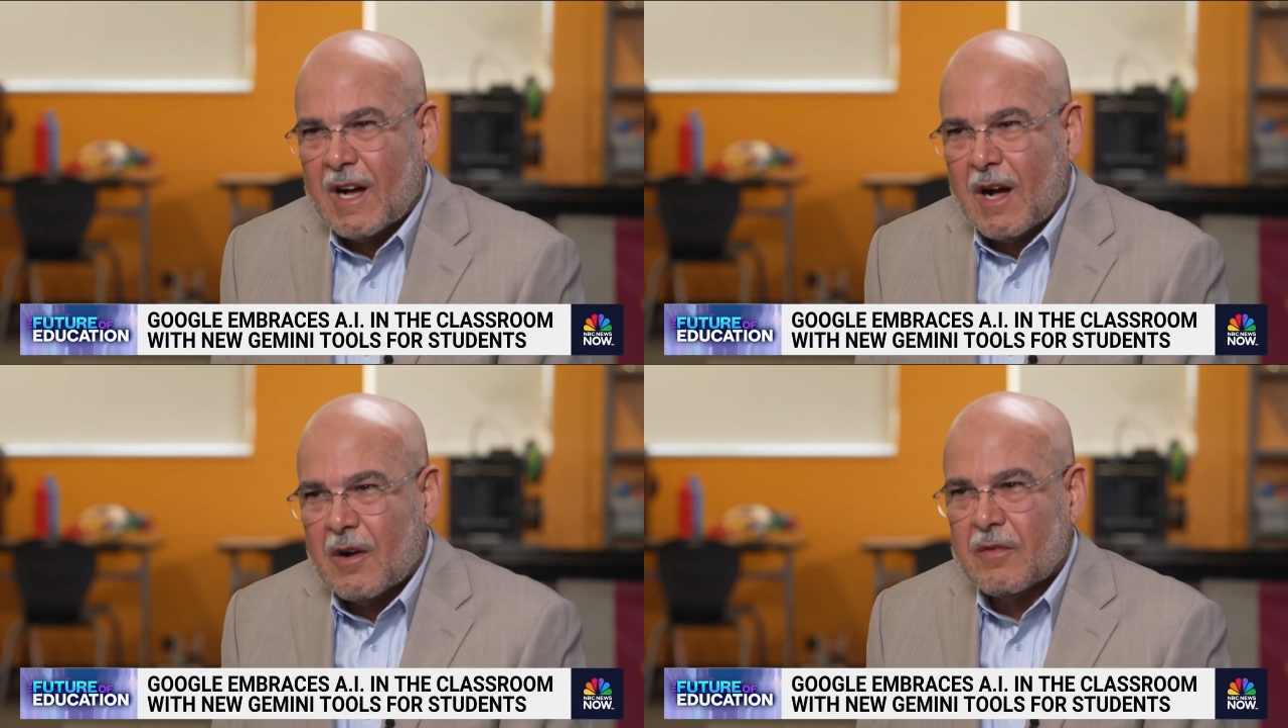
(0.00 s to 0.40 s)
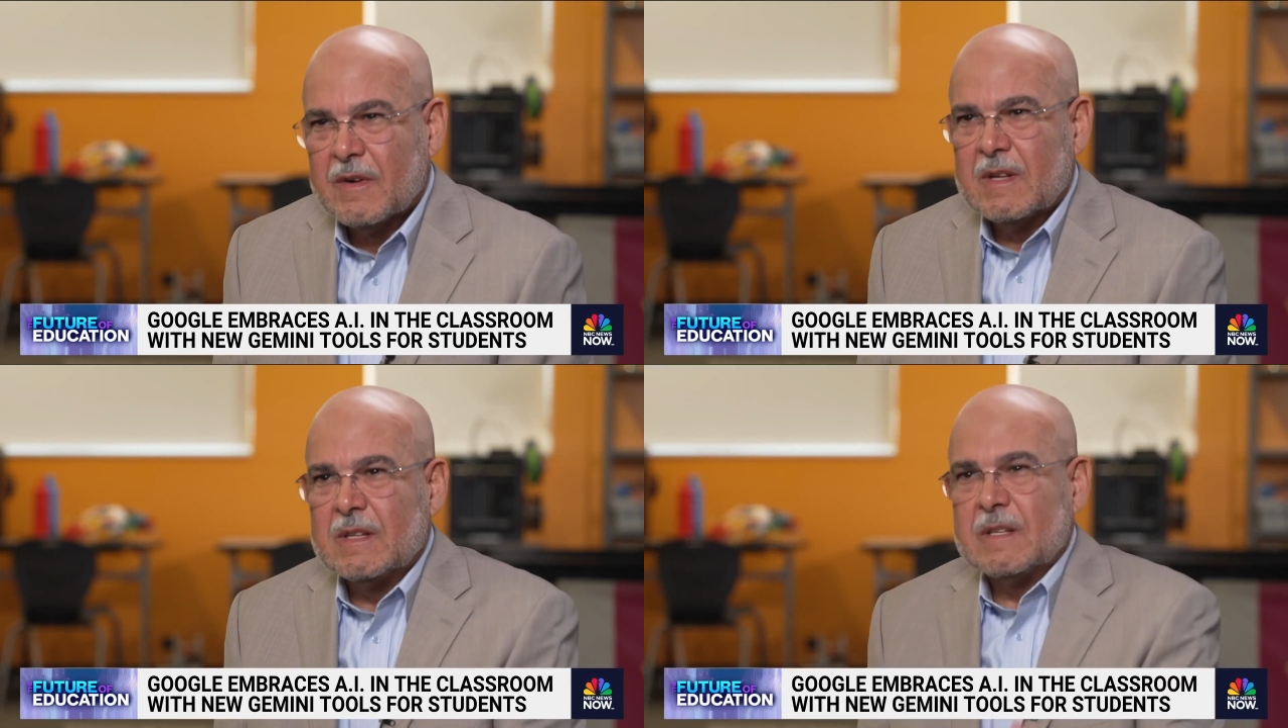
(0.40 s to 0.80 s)
of
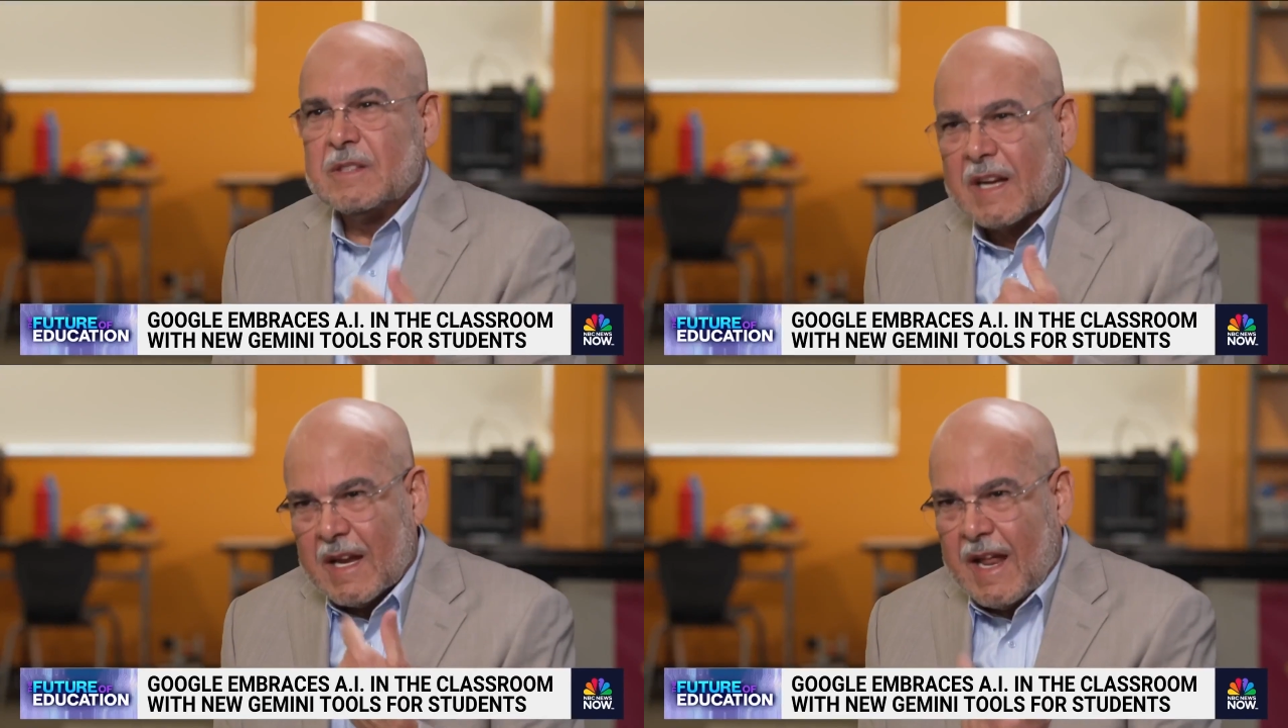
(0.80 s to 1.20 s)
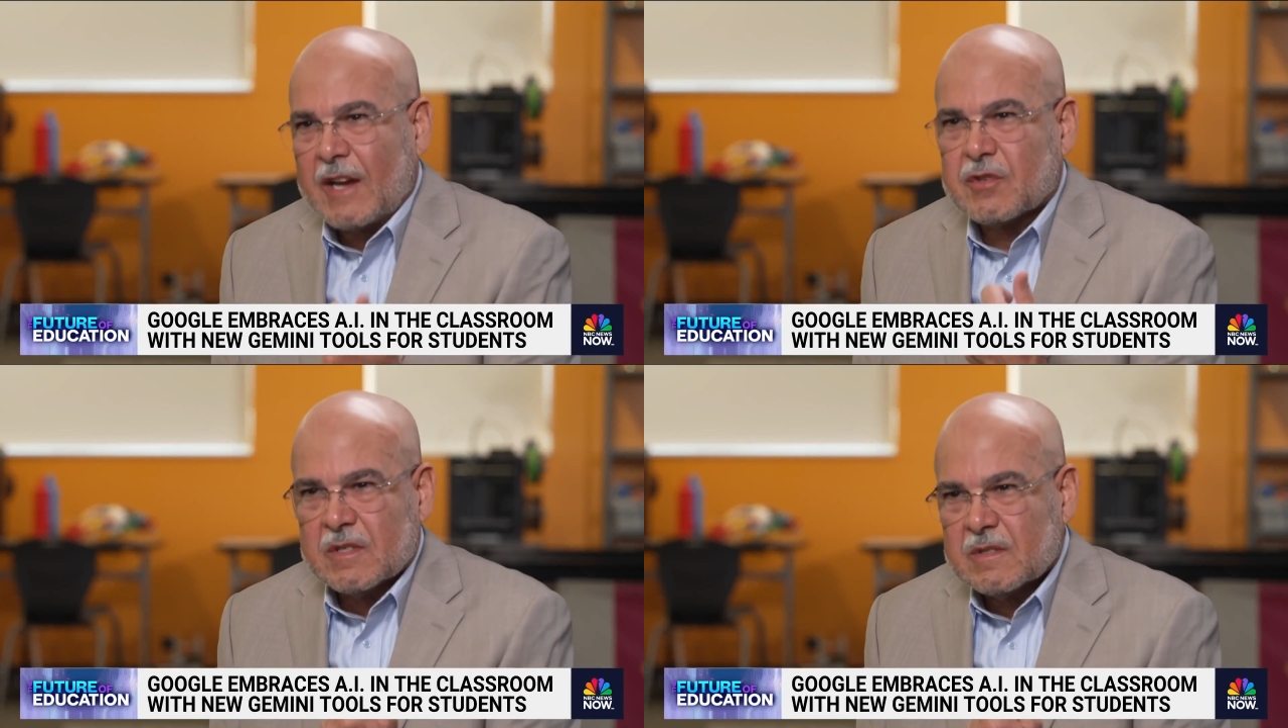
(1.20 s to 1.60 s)
the
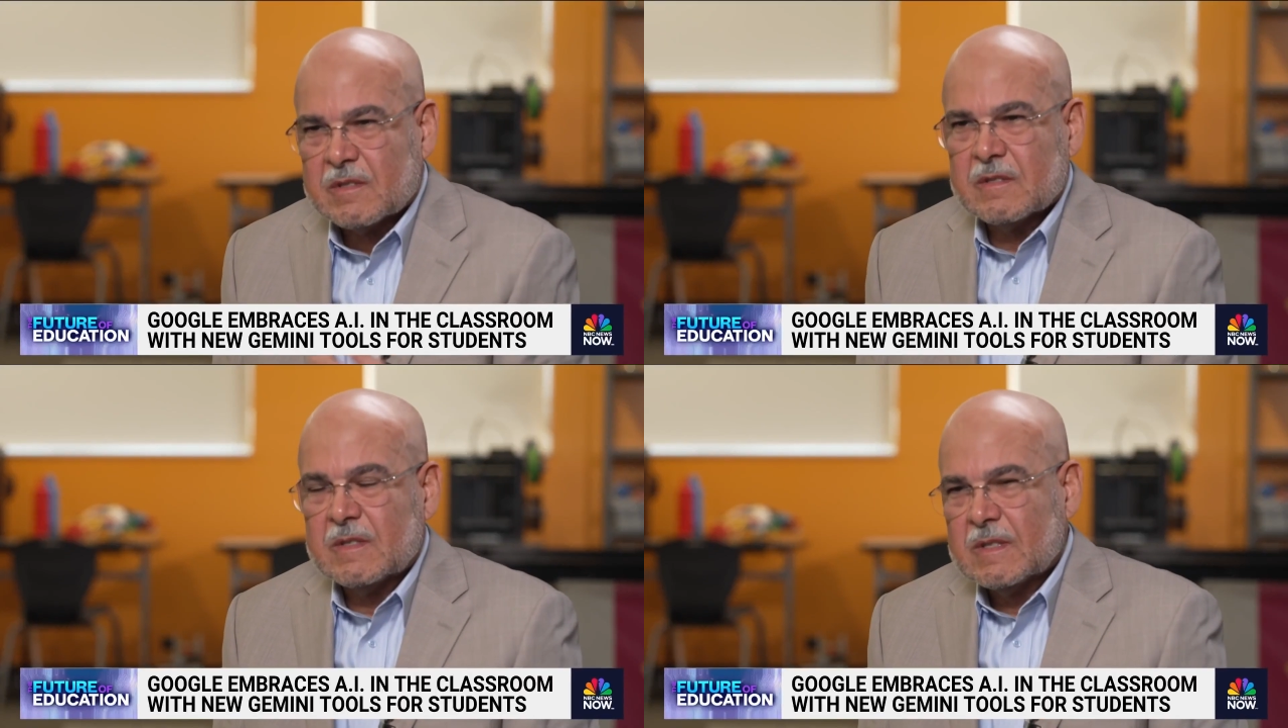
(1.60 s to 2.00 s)
connections,